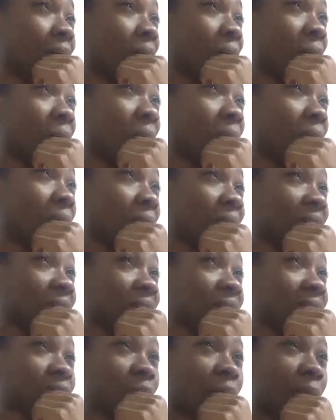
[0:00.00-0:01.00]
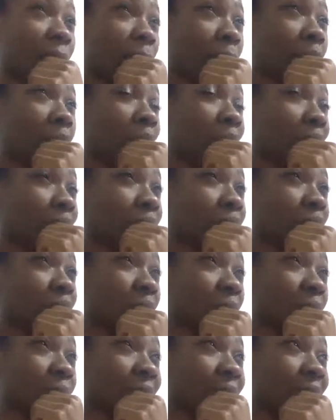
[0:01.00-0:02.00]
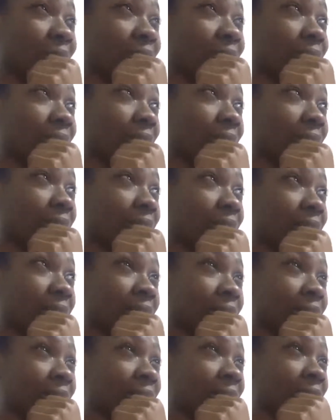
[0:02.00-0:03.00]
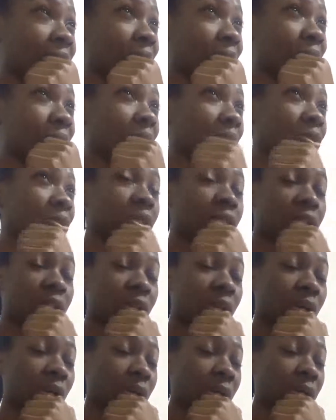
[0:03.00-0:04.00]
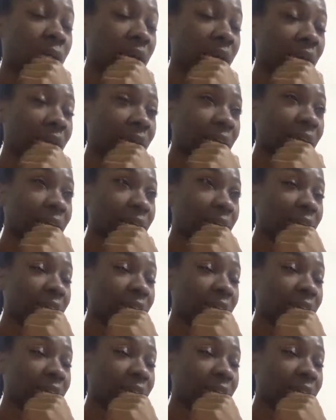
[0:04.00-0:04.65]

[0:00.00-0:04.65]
or Instagram posts or whatever, or like